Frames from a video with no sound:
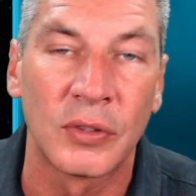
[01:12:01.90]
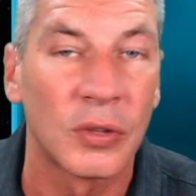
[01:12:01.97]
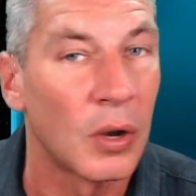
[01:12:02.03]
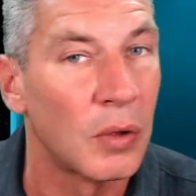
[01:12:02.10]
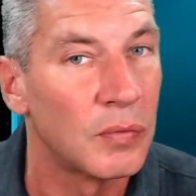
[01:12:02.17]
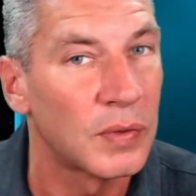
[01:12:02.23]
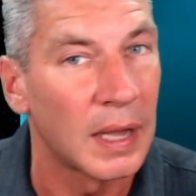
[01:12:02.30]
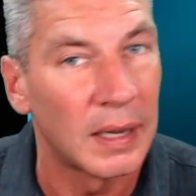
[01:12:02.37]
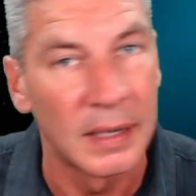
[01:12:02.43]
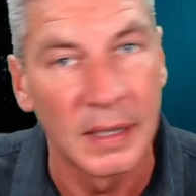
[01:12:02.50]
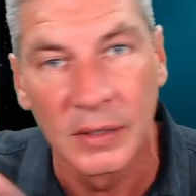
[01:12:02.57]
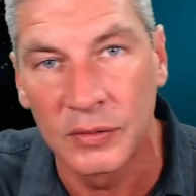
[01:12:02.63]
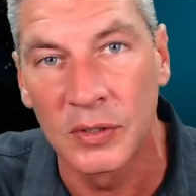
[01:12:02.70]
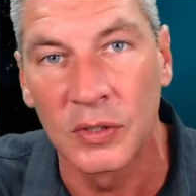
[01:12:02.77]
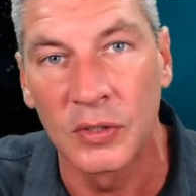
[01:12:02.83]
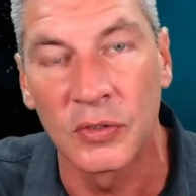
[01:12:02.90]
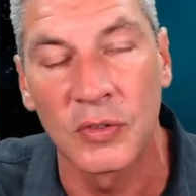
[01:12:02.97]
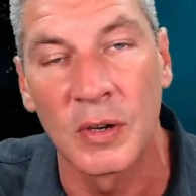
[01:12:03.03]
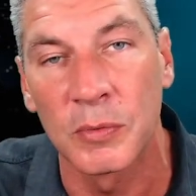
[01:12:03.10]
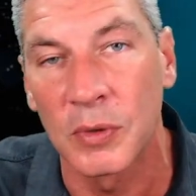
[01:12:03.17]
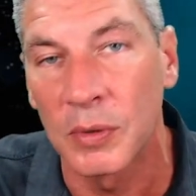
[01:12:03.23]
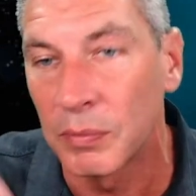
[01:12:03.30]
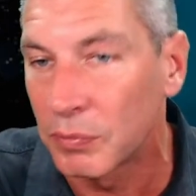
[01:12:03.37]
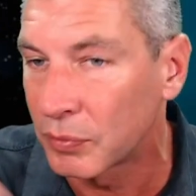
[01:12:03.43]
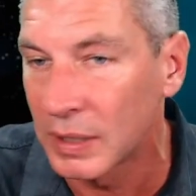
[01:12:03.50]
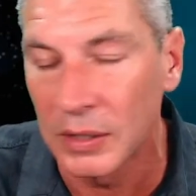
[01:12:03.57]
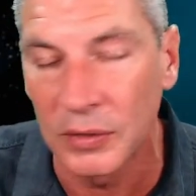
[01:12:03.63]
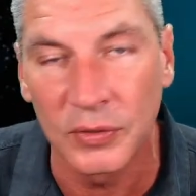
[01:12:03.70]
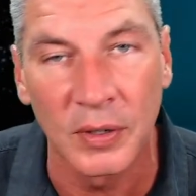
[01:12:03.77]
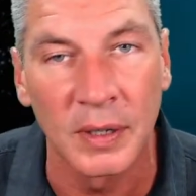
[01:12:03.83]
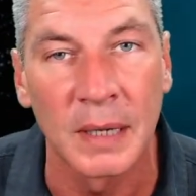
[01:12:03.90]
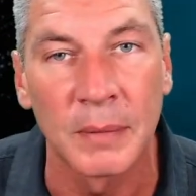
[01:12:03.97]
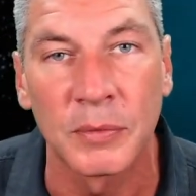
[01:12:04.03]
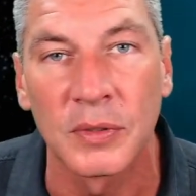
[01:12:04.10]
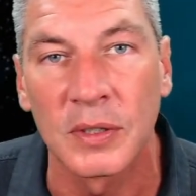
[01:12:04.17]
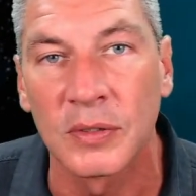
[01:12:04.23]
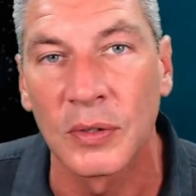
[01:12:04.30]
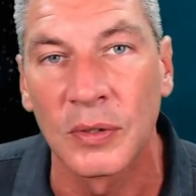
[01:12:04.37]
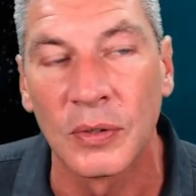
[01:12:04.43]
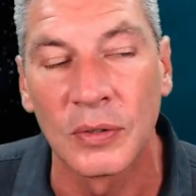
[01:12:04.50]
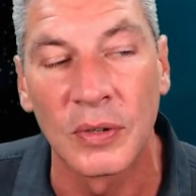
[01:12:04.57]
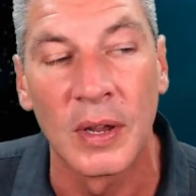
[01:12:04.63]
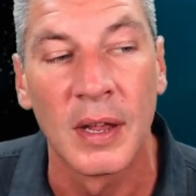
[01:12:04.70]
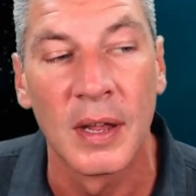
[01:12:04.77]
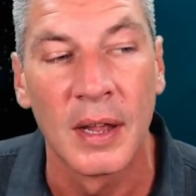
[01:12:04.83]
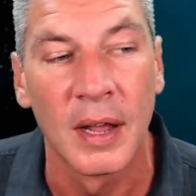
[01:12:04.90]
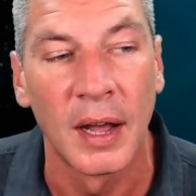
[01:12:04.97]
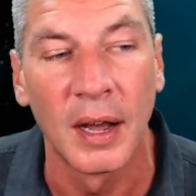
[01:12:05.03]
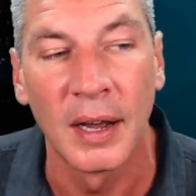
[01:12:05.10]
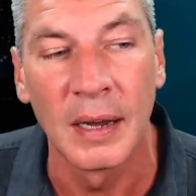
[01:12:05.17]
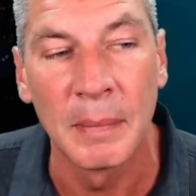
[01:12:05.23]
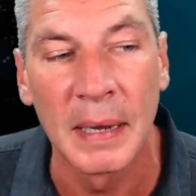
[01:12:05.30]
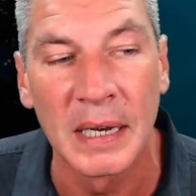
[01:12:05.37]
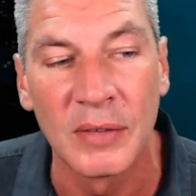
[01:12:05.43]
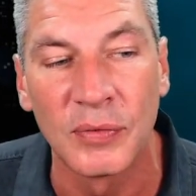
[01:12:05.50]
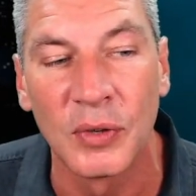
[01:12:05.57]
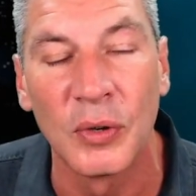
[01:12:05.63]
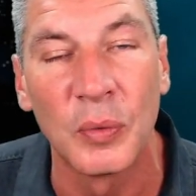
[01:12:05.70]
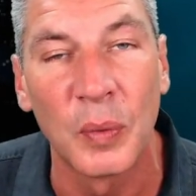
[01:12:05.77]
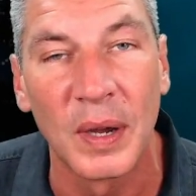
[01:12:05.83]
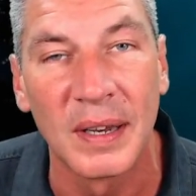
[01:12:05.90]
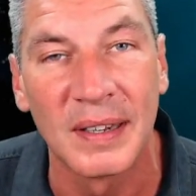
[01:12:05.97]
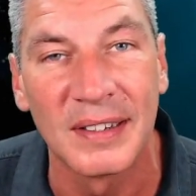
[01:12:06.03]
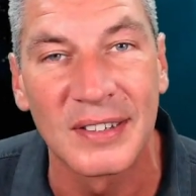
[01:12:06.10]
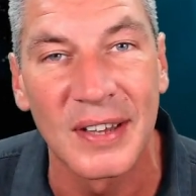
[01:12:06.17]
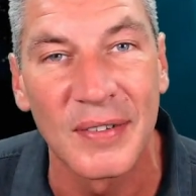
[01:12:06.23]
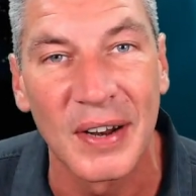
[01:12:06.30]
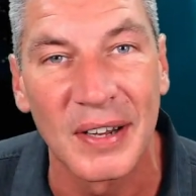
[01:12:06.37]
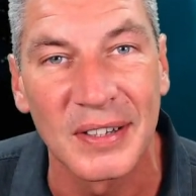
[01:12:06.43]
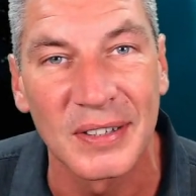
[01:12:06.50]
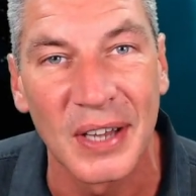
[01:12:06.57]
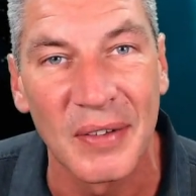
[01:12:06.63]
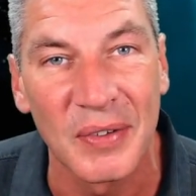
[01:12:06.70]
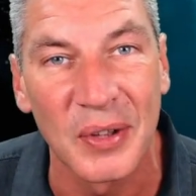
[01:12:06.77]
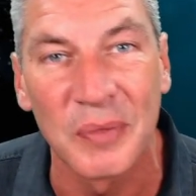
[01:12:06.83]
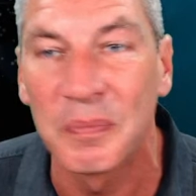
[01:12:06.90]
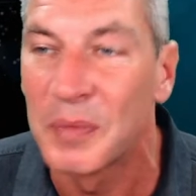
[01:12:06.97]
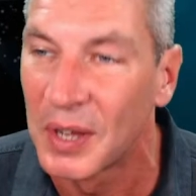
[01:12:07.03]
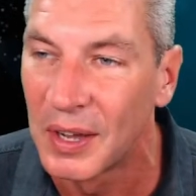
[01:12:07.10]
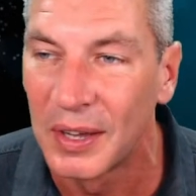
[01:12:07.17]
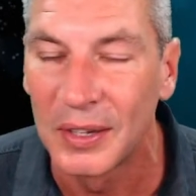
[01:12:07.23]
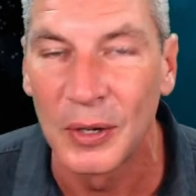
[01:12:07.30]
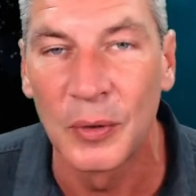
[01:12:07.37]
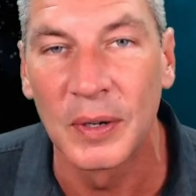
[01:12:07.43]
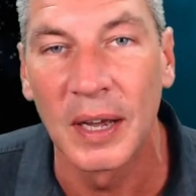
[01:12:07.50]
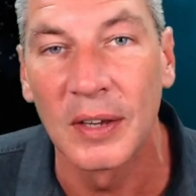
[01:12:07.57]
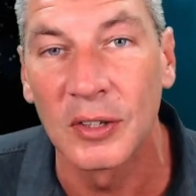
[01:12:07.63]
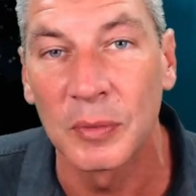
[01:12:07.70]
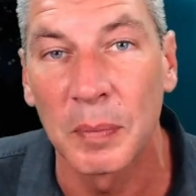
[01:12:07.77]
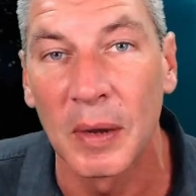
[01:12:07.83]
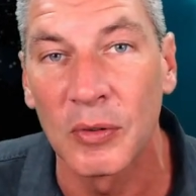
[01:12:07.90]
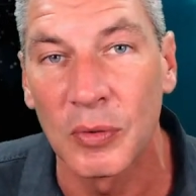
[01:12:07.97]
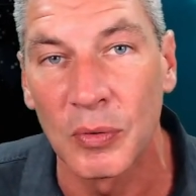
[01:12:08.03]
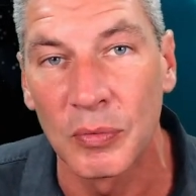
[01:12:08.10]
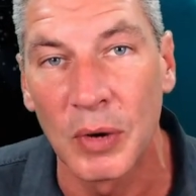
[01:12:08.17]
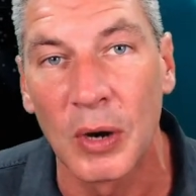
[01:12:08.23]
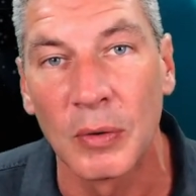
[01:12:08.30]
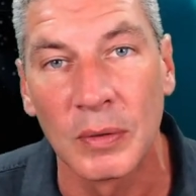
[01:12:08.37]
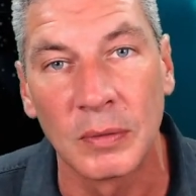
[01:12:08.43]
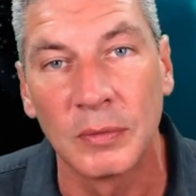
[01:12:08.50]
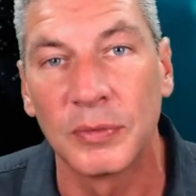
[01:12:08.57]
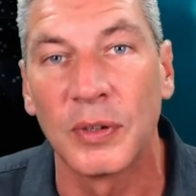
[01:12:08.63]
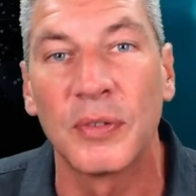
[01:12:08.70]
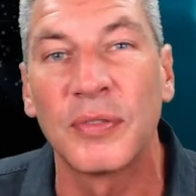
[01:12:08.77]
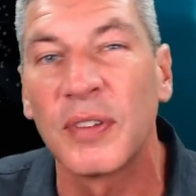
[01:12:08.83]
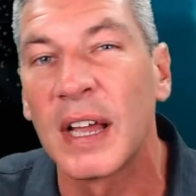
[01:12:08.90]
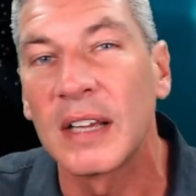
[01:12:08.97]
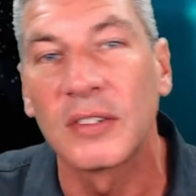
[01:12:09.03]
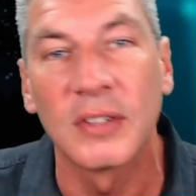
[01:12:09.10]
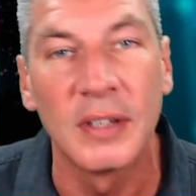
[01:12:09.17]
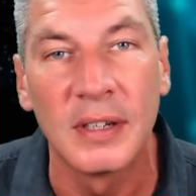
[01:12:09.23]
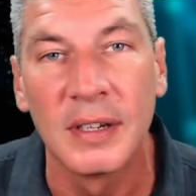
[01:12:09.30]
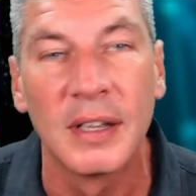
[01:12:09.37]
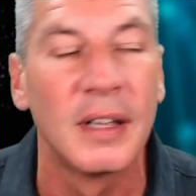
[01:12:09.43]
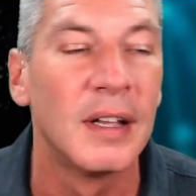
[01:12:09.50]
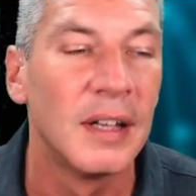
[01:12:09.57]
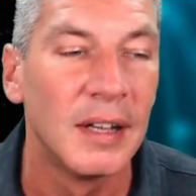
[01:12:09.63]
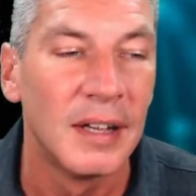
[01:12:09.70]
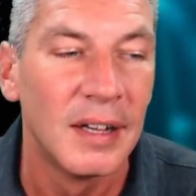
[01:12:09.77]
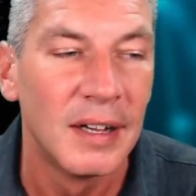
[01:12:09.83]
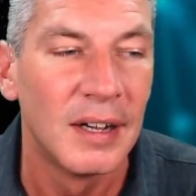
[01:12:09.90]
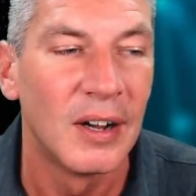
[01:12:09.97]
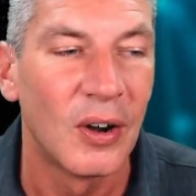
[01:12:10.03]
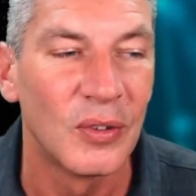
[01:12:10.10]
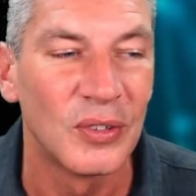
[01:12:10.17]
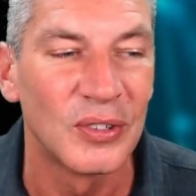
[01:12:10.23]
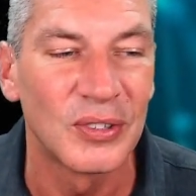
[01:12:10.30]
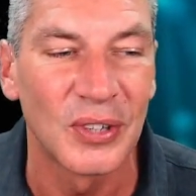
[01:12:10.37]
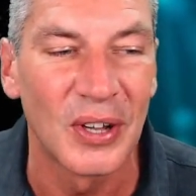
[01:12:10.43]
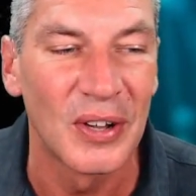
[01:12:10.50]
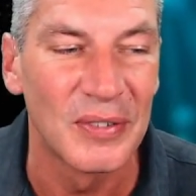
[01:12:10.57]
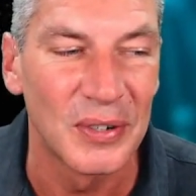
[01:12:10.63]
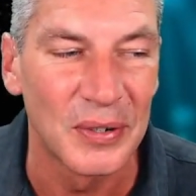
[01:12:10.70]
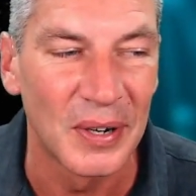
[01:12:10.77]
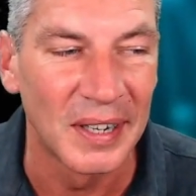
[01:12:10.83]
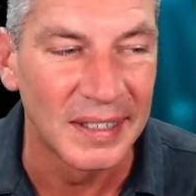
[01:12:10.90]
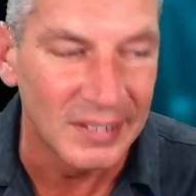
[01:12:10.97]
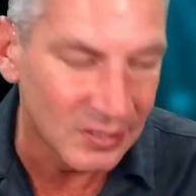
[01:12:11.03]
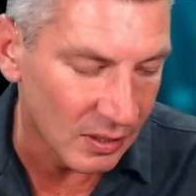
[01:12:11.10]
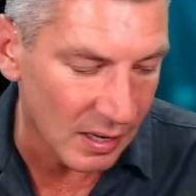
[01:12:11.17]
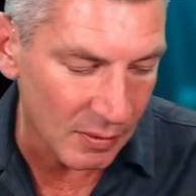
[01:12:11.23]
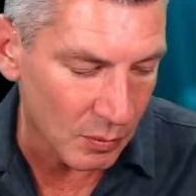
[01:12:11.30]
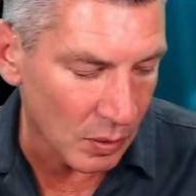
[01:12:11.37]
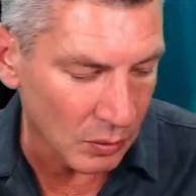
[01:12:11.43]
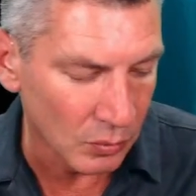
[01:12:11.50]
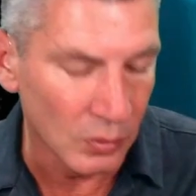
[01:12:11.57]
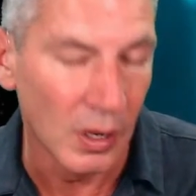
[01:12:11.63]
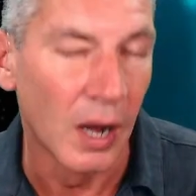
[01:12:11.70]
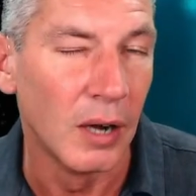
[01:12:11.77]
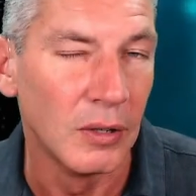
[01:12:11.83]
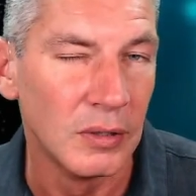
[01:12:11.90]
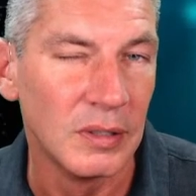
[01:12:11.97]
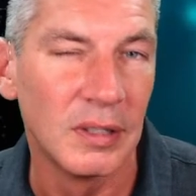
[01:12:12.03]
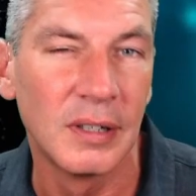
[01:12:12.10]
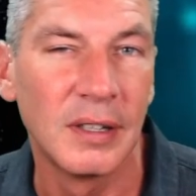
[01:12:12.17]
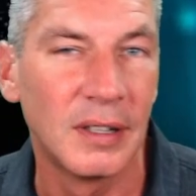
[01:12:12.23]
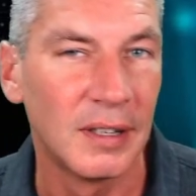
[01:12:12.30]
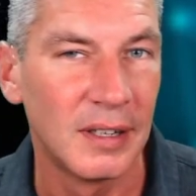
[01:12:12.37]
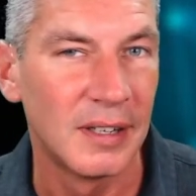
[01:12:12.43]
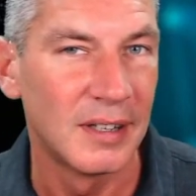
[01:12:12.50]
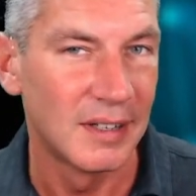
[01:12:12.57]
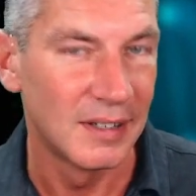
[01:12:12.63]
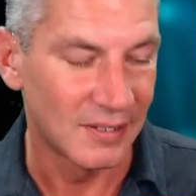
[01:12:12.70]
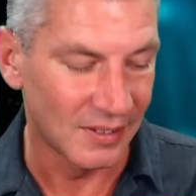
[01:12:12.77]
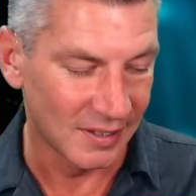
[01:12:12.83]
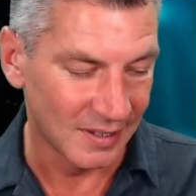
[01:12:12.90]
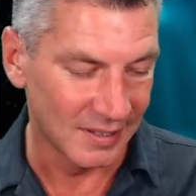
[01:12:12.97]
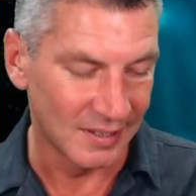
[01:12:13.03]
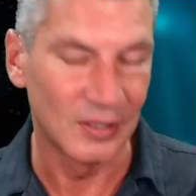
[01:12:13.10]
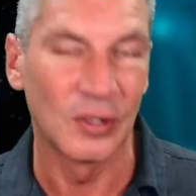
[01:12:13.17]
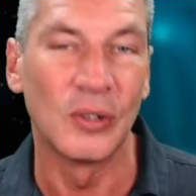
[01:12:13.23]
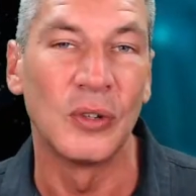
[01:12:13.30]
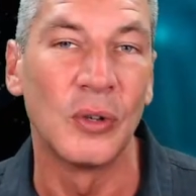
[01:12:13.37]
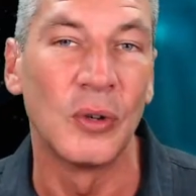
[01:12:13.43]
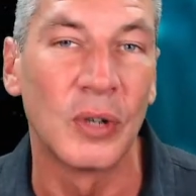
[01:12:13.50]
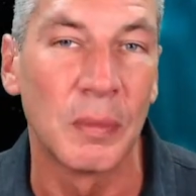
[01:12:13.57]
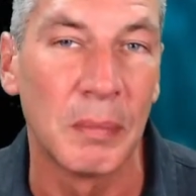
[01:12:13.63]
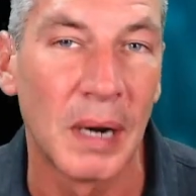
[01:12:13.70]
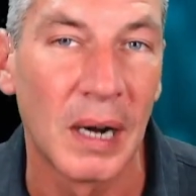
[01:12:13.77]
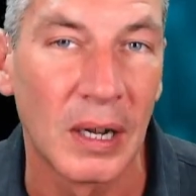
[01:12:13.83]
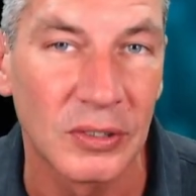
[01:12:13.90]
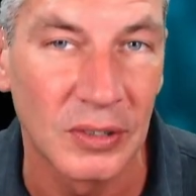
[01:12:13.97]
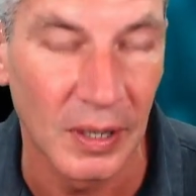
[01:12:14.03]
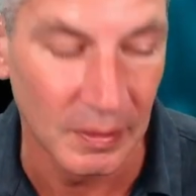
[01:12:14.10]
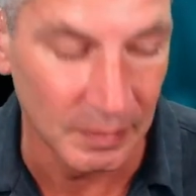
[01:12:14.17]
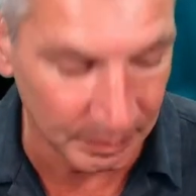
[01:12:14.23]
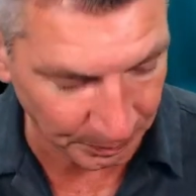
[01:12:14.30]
So don't forget, links in description, free to sign up to Discord. And if you win 7 out of 7, you'll get a special role for flexing on the server, right? So everyone will know, right, that you're the master.